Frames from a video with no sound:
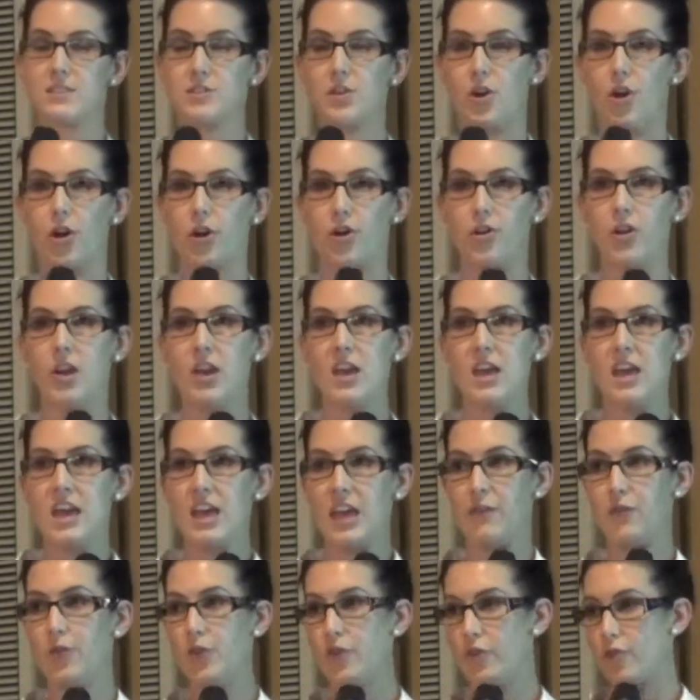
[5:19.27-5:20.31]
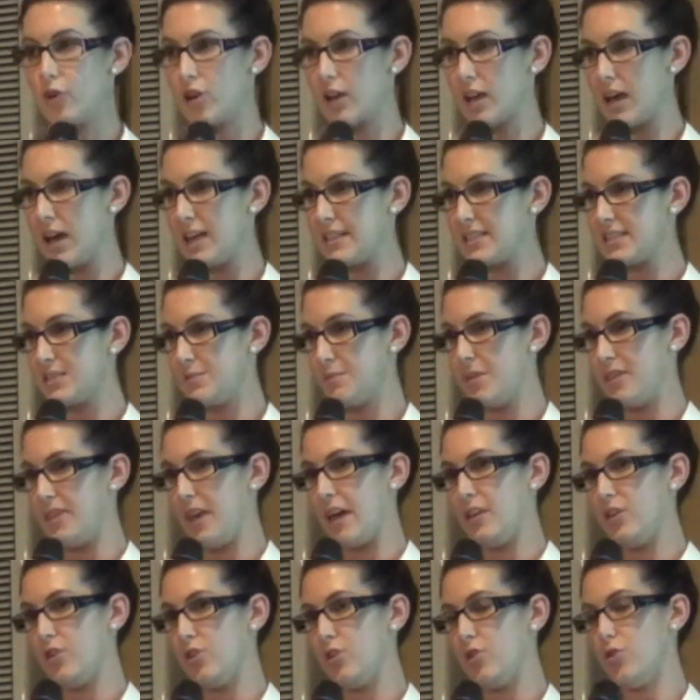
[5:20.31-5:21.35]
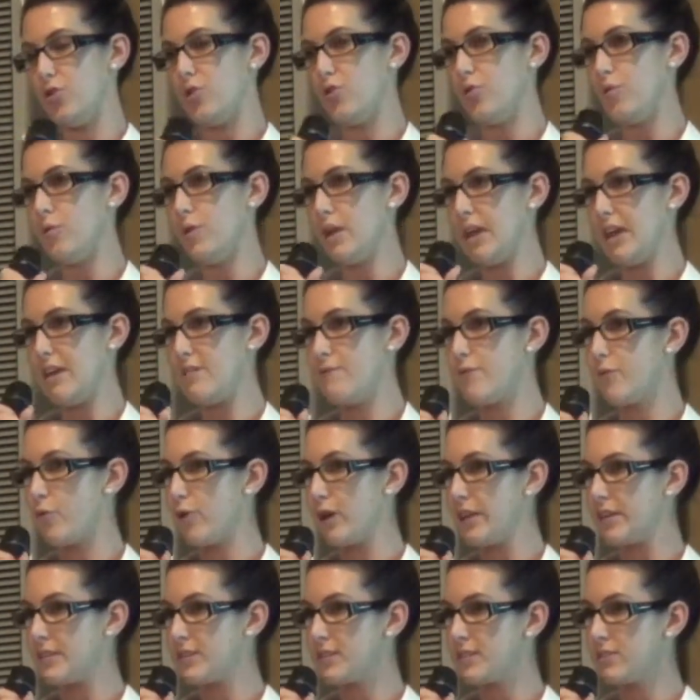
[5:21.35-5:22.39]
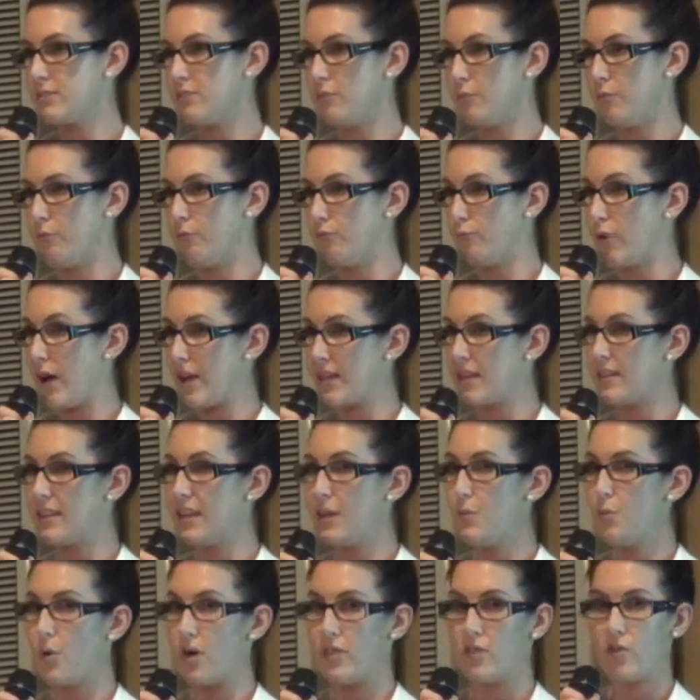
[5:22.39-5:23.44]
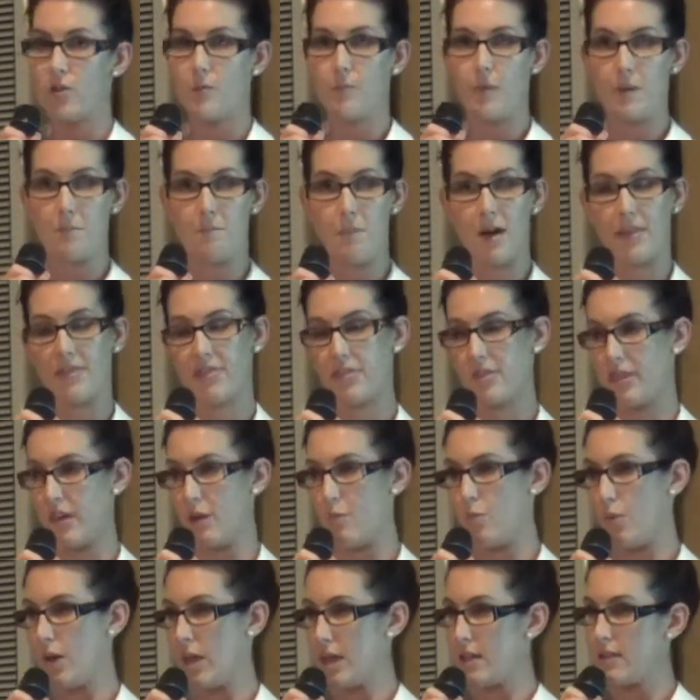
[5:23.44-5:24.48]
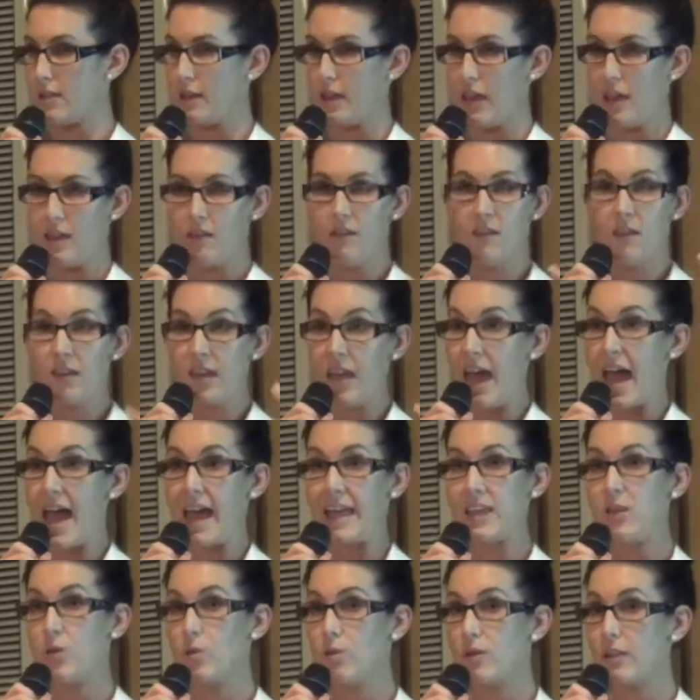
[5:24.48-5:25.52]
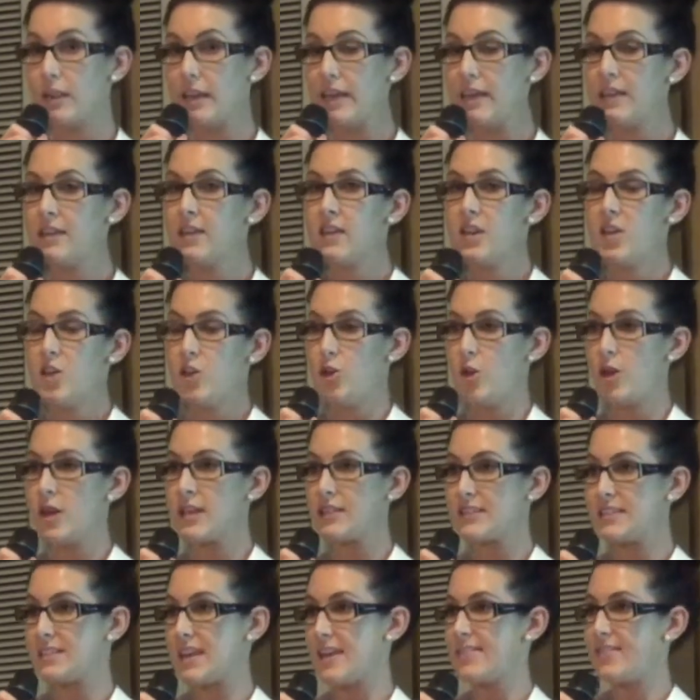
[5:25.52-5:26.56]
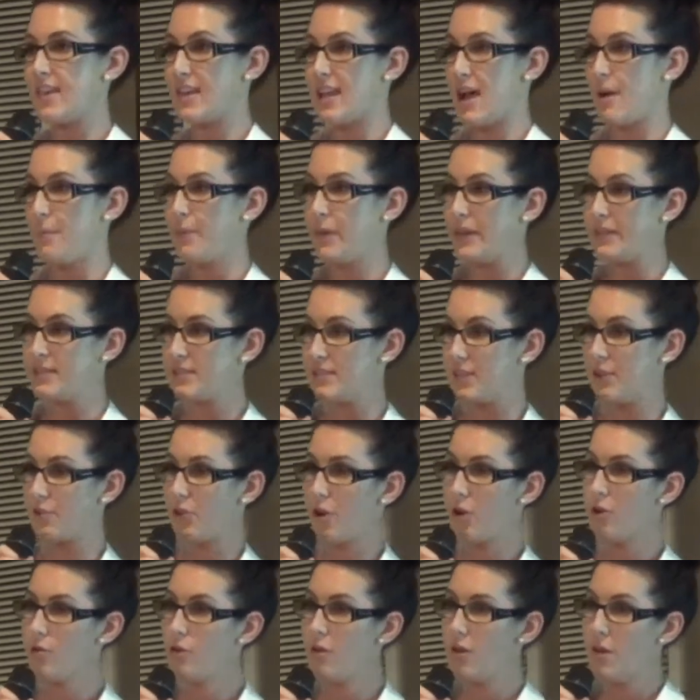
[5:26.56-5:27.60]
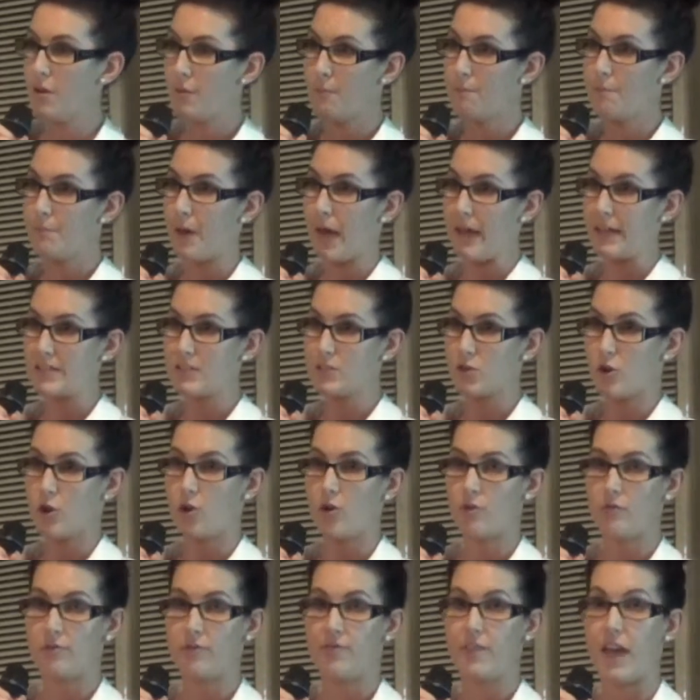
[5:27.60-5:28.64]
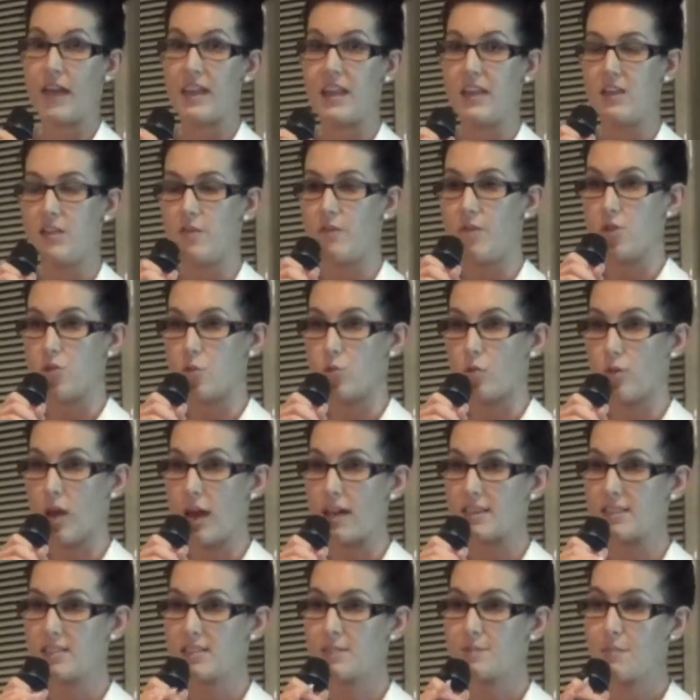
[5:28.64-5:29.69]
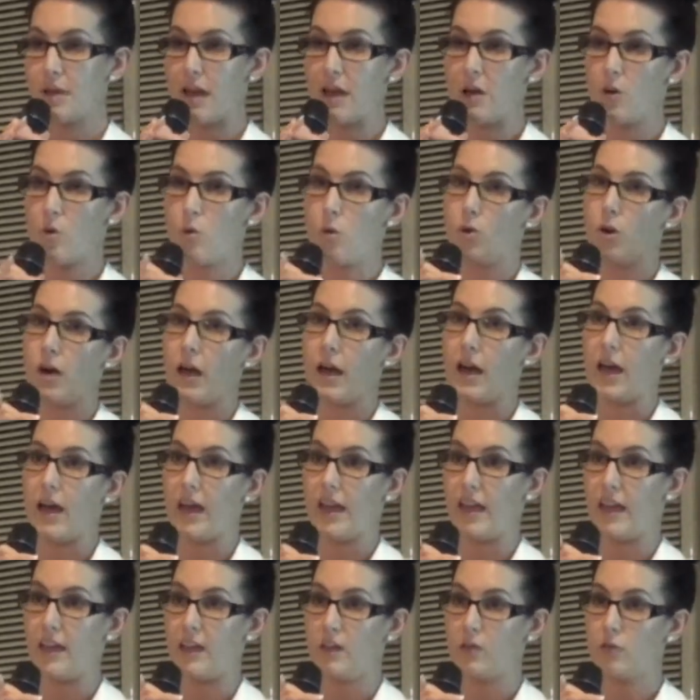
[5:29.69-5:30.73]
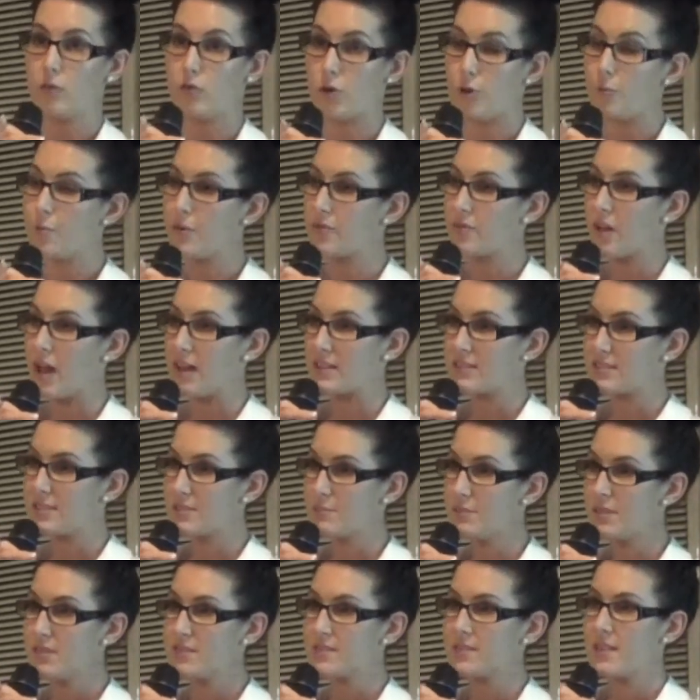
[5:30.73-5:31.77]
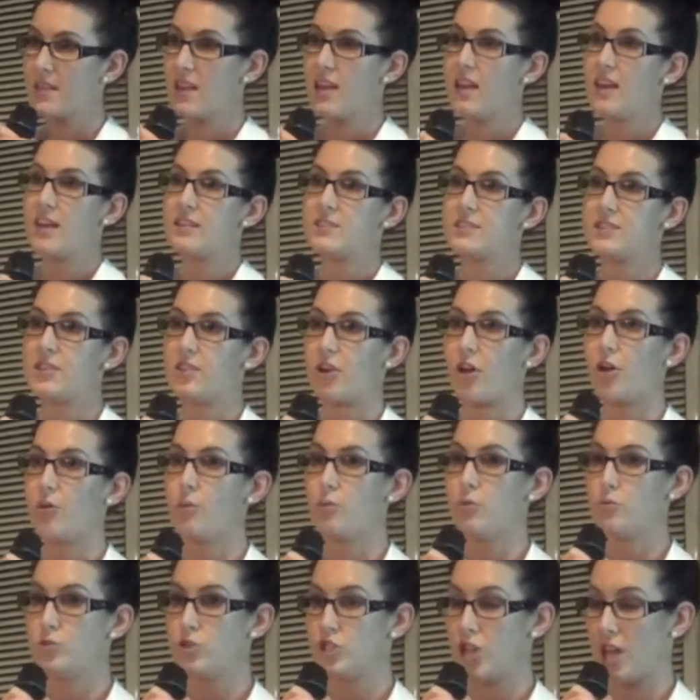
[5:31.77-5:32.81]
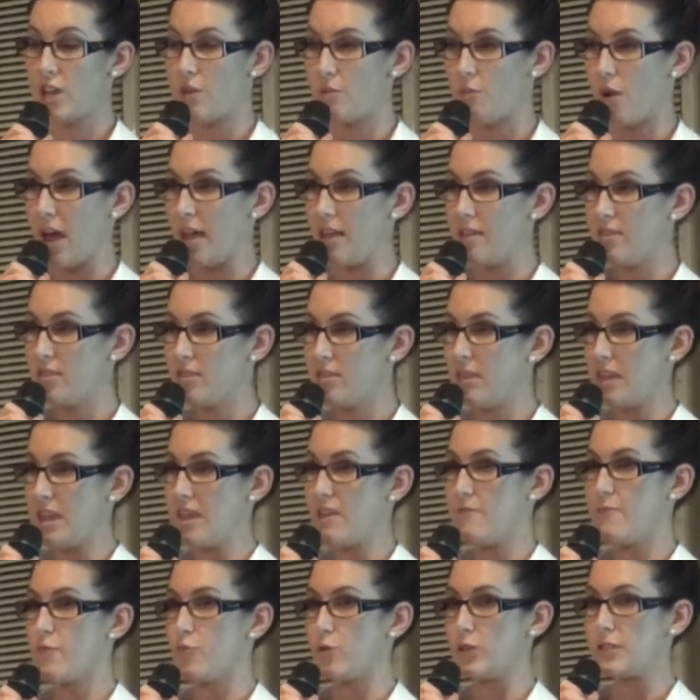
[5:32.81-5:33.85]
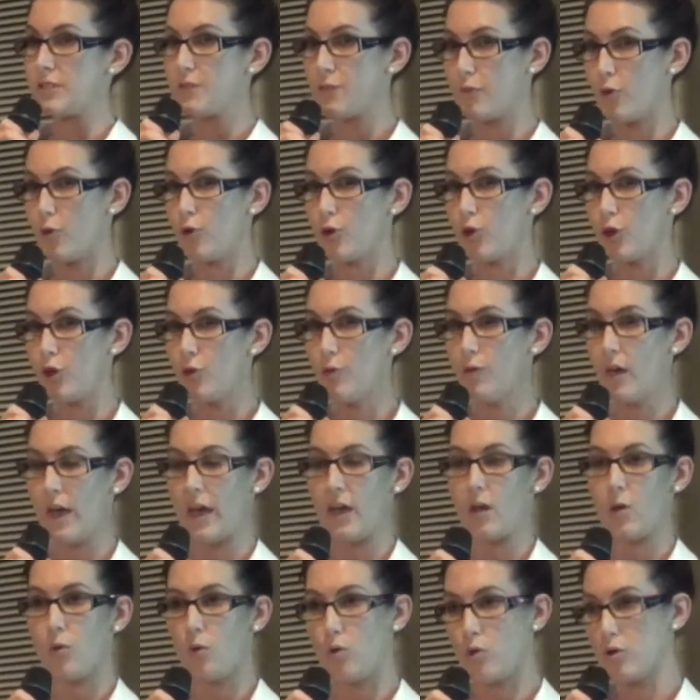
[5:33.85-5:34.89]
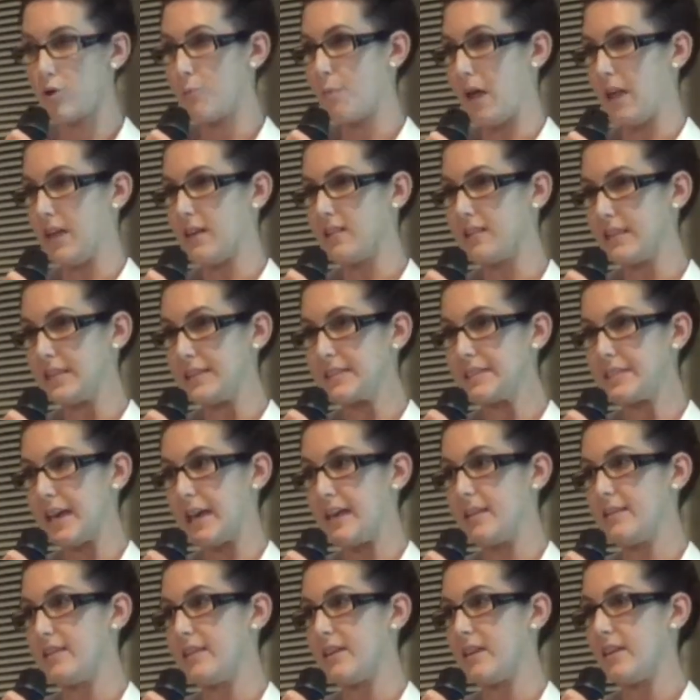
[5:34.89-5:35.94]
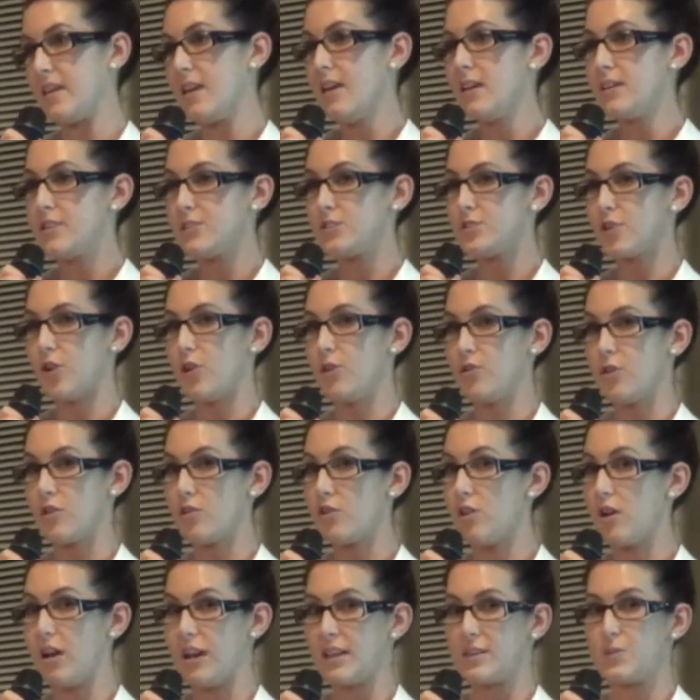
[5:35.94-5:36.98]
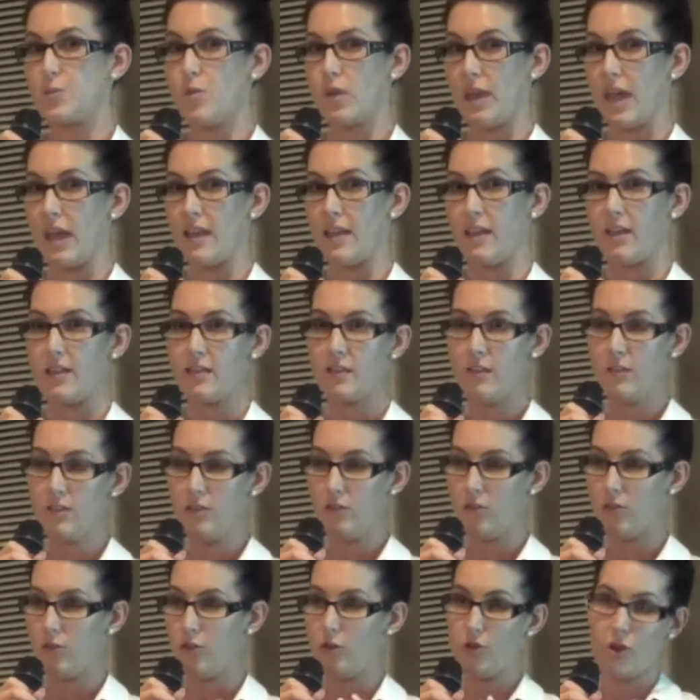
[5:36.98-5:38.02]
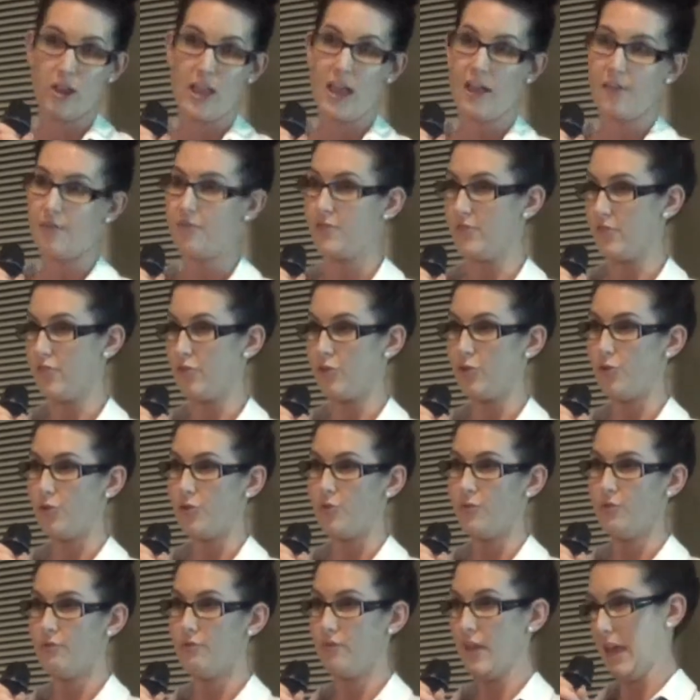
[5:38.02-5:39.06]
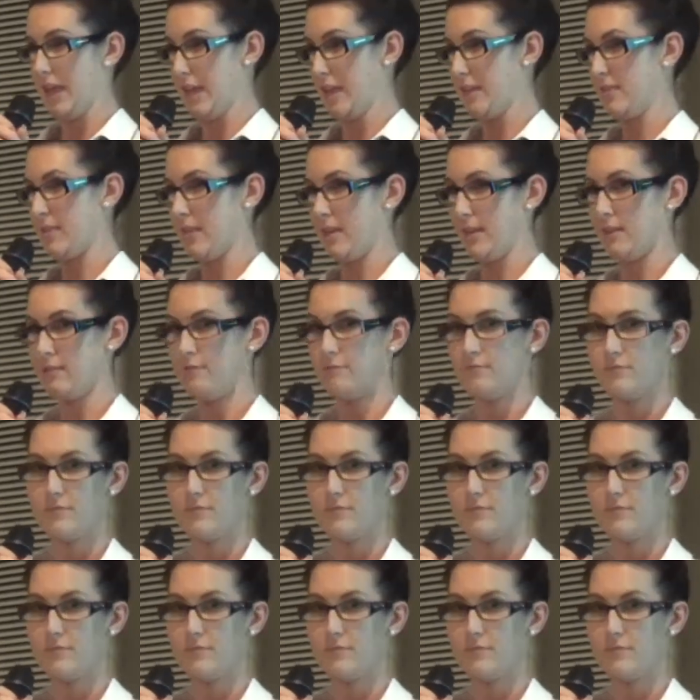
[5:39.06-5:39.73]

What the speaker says: So if you've got a customer that you invoice regularly, whether it be monthly, weekly, annually, you can set that up in Xero based on that individual customer or a group of customers. Xero will generate the invoice for you, automatically send it, so the clients will get it. You don't have to do anything.